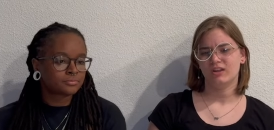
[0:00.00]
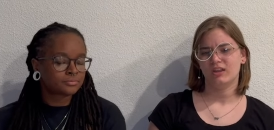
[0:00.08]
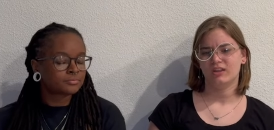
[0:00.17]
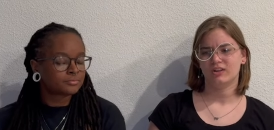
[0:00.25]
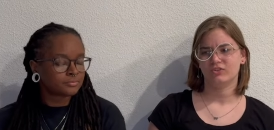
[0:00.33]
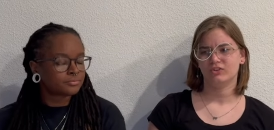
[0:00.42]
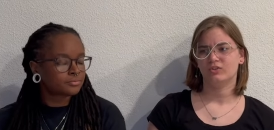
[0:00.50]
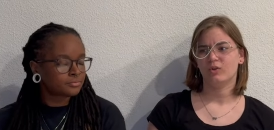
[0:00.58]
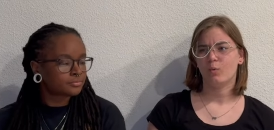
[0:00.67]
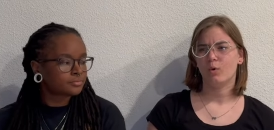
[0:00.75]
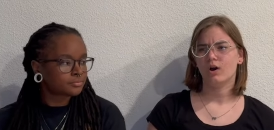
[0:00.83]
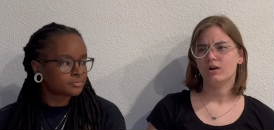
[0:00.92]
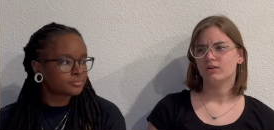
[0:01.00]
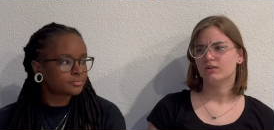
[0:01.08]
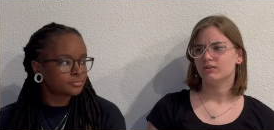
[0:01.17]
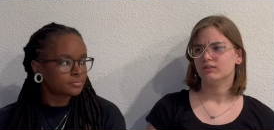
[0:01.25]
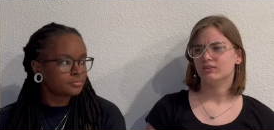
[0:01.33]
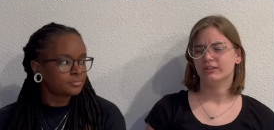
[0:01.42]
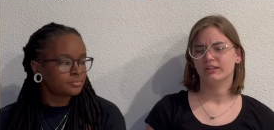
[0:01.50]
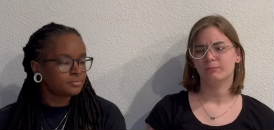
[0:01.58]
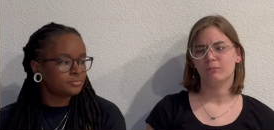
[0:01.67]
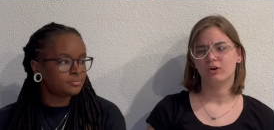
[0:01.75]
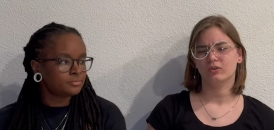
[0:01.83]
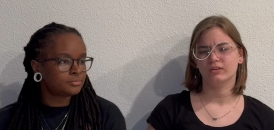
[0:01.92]
Speaker 1: and mm-hmm. like the little walk. So it's like
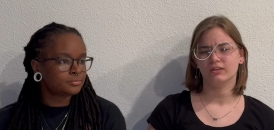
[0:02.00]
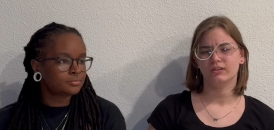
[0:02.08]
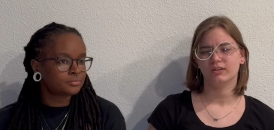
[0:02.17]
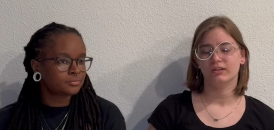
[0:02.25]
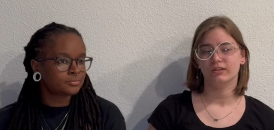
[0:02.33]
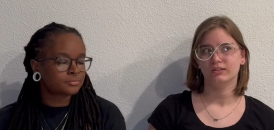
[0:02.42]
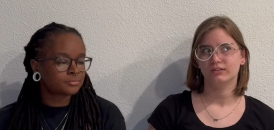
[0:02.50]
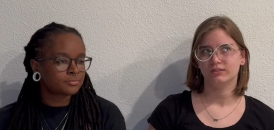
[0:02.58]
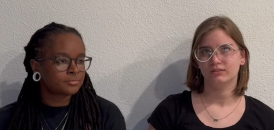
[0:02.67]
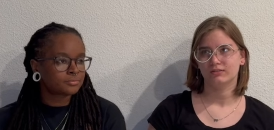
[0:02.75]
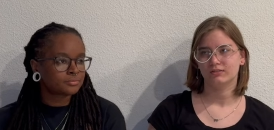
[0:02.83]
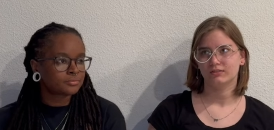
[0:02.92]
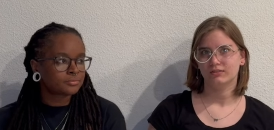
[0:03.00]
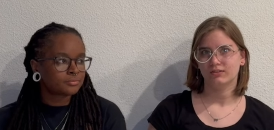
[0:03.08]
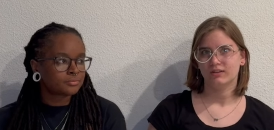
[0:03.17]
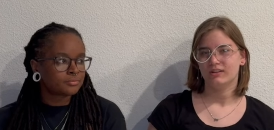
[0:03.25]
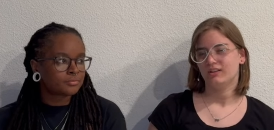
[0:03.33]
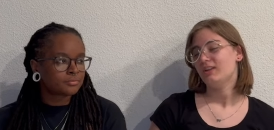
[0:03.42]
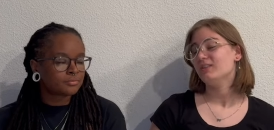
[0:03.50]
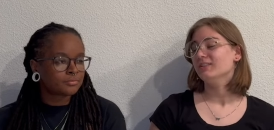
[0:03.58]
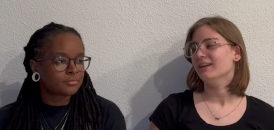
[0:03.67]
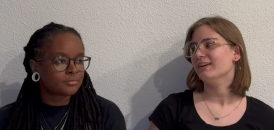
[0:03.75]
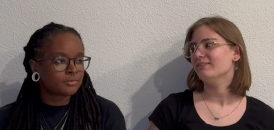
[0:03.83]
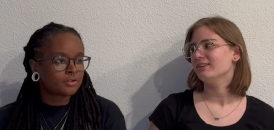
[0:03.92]
modeling, I guess. He did
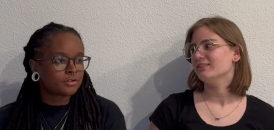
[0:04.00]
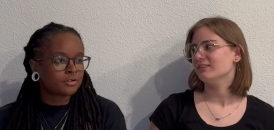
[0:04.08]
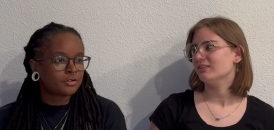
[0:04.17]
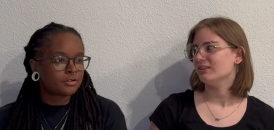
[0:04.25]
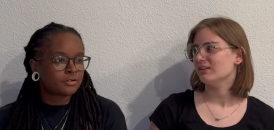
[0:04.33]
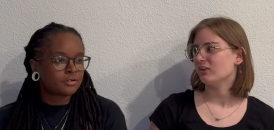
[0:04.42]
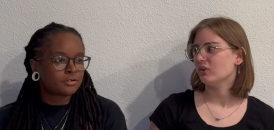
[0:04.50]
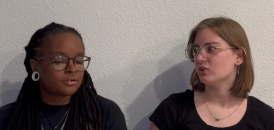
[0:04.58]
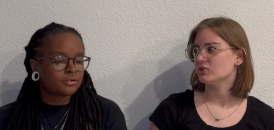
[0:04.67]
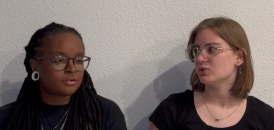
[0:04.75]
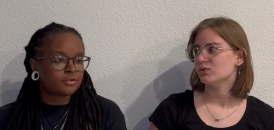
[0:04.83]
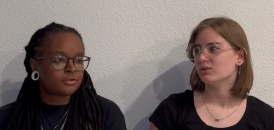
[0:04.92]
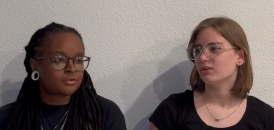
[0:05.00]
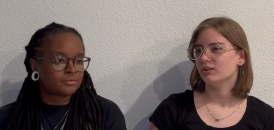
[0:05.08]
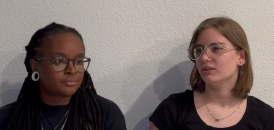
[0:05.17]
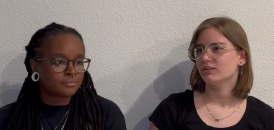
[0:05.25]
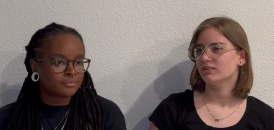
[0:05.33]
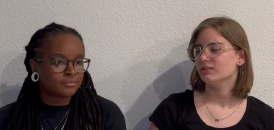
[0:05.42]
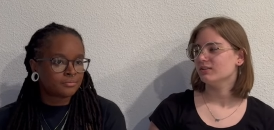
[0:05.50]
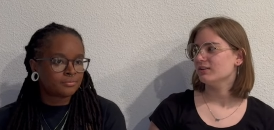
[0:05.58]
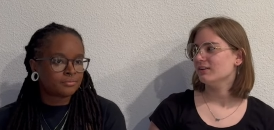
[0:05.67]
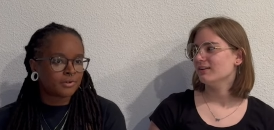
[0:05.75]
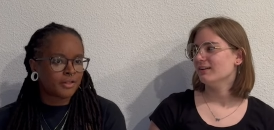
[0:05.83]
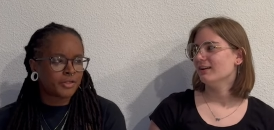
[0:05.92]
that recently. I saw a short on it. Mm-hmm.
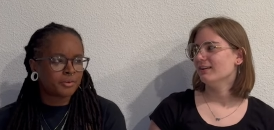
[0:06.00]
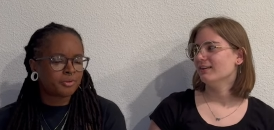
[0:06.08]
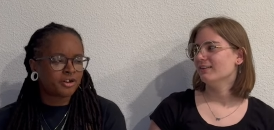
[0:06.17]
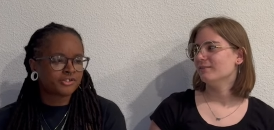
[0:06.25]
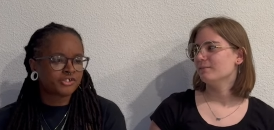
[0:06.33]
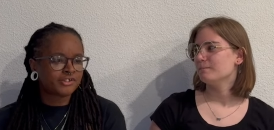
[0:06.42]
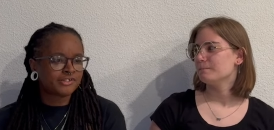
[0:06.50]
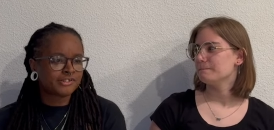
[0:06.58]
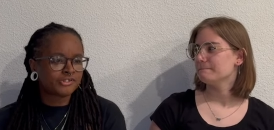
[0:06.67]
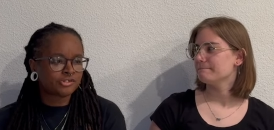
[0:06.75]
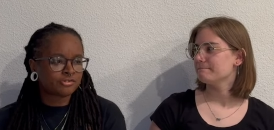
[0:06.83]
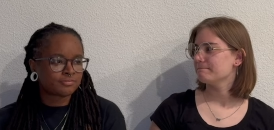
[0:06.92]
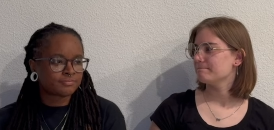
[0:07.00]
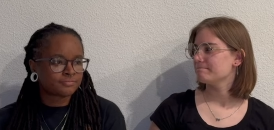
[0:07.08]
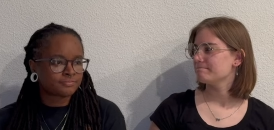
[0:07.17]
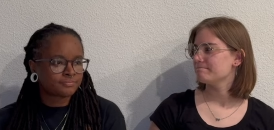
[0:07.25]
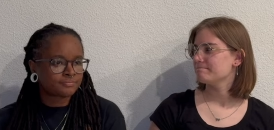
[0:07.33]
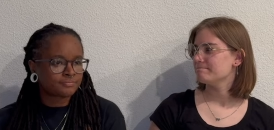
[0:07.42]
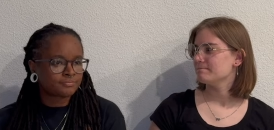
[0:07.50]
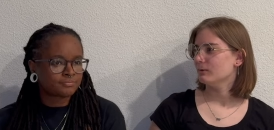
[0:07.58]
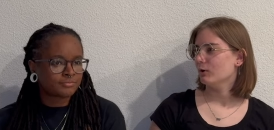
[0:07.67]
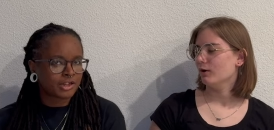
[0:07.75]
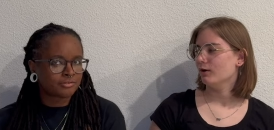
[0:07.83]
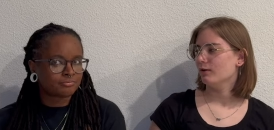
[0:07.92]
Speaker 2: I think Bang Chan did too,
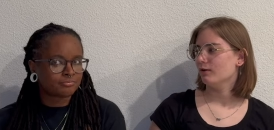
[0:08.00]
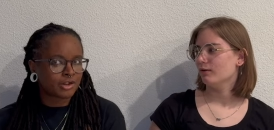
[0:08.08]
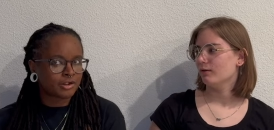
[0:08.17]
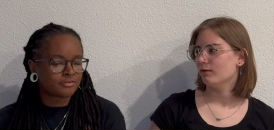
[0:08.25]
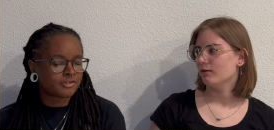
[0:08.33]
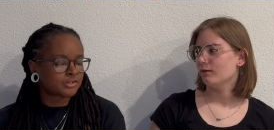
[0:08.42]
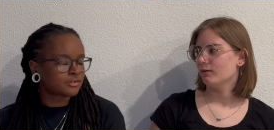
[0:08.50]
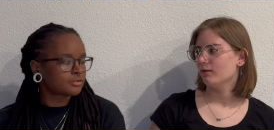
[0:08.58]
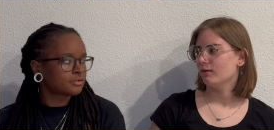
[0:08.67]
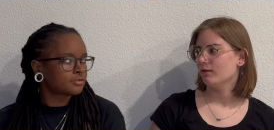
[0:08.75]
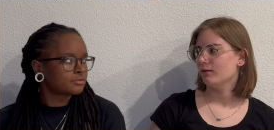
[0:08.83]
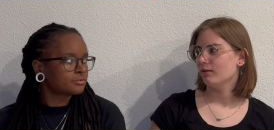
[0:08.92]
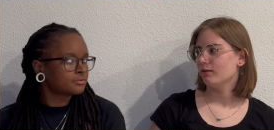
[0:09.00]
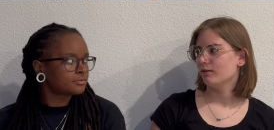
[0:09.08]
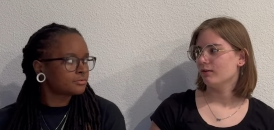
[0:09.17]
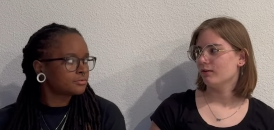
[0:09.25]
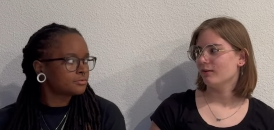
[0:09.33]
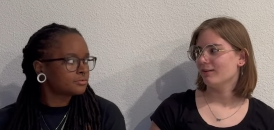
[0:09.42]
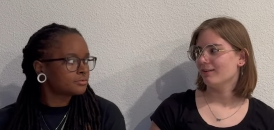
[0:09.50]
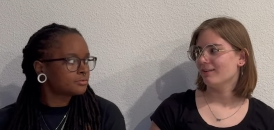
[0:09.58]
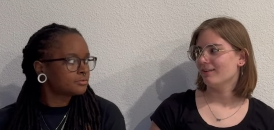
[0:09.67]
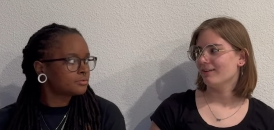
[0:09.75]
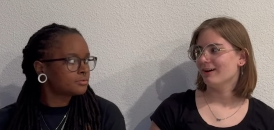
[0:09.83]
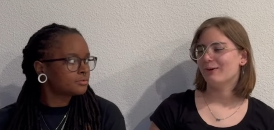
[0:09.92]
like very recently.
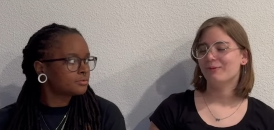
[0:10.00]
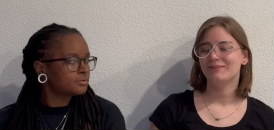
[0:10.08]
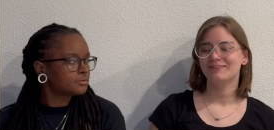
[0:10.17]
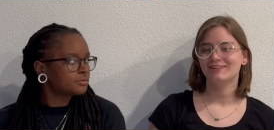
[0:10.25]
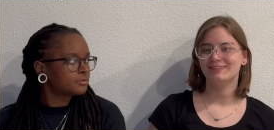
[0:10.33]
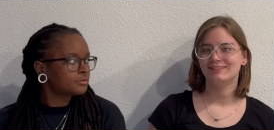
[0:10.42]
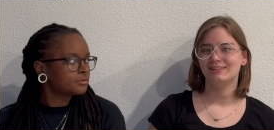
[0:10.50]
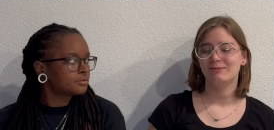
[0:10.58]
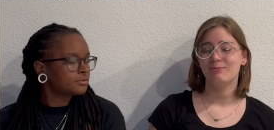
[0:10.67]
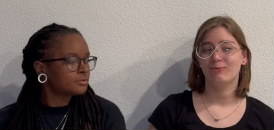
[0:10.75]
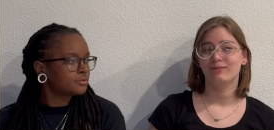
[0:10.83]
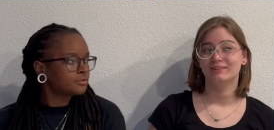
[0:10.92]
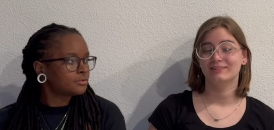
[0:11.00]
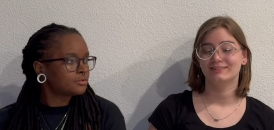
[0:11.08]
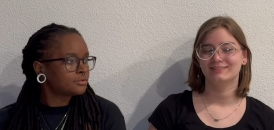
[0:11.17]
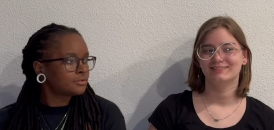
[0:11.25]
Speaker 1: I want to see one.